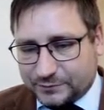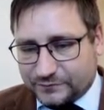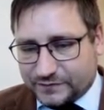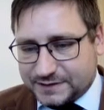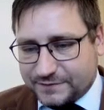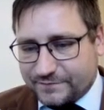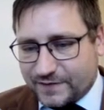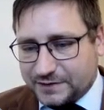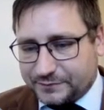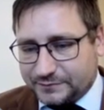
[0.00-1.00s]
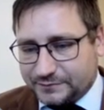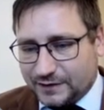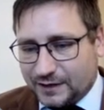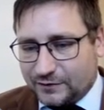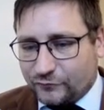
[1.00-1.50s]
provides a valuable
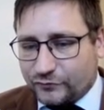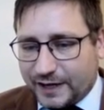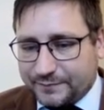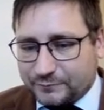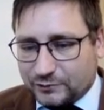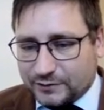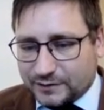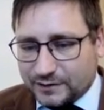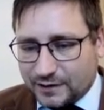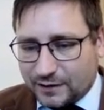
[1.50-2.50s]
framework